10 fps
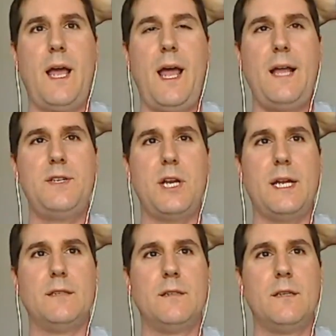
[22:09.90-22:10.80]

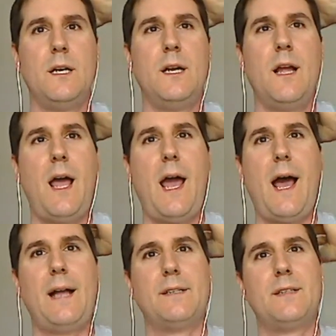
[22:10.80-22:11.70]
hedging
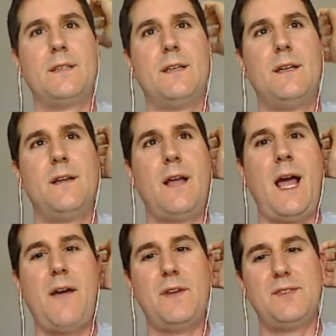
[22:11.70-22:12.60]
at
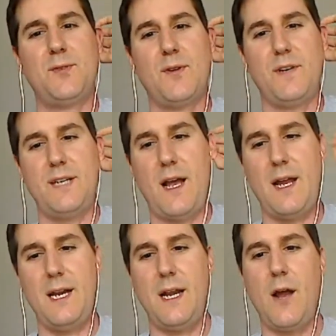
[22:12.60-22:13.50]
having sort of a
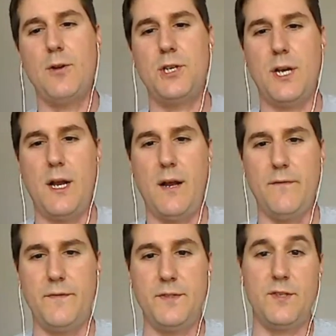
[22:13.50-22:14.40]
tidy notion
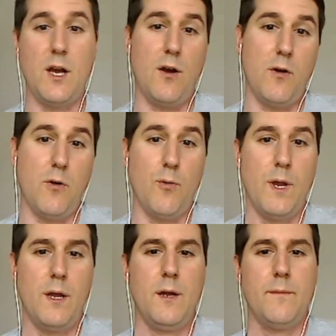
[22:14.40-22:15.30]
of, so